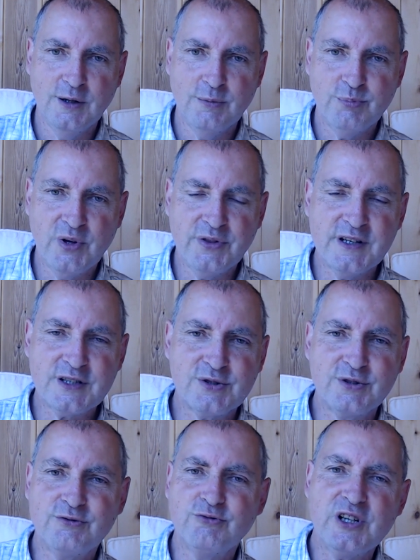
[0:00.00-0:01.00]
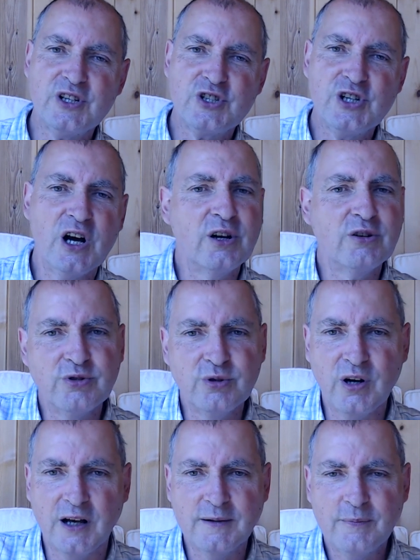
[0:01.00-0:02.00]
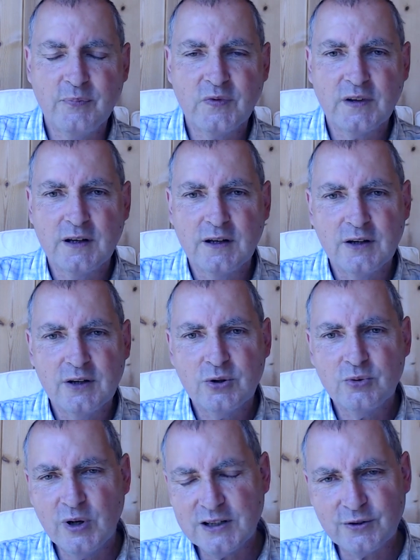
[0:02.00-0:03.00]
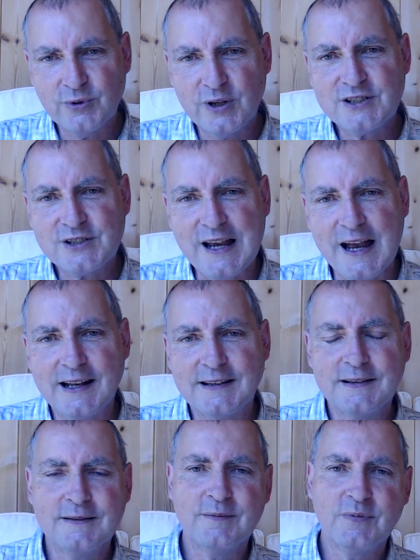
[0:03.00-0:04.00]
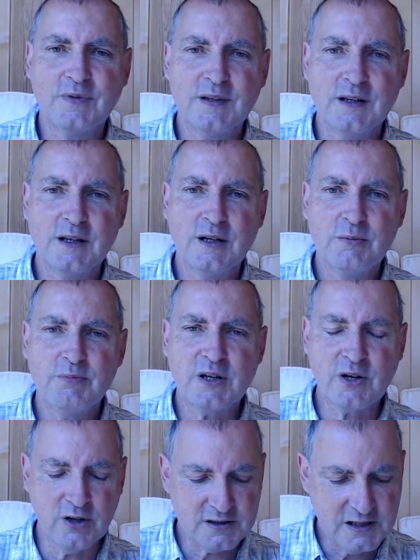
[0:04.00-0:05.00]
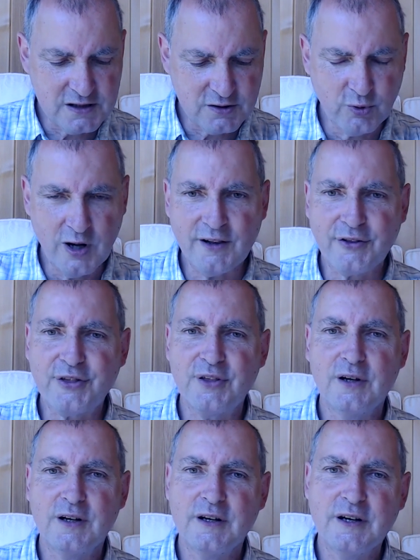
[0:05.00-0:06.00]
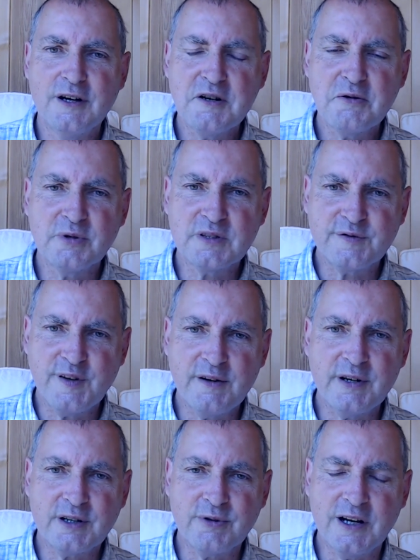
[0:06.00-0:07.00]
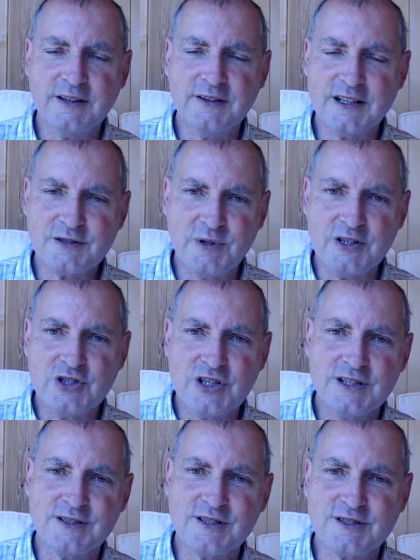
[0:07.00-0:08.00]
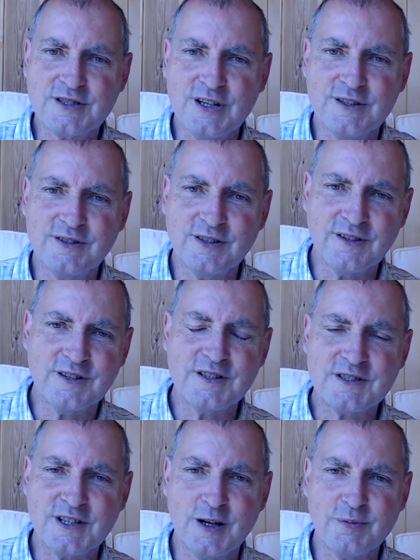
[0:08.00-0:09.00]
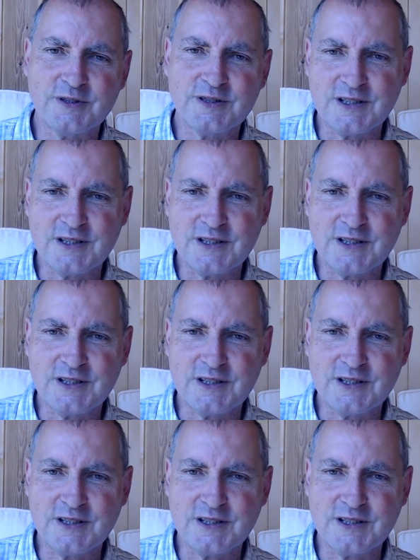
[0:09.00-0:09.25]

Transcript: But this rich young ruler went away sad because his wealth was very great. That's when Jesus turned to the disciples.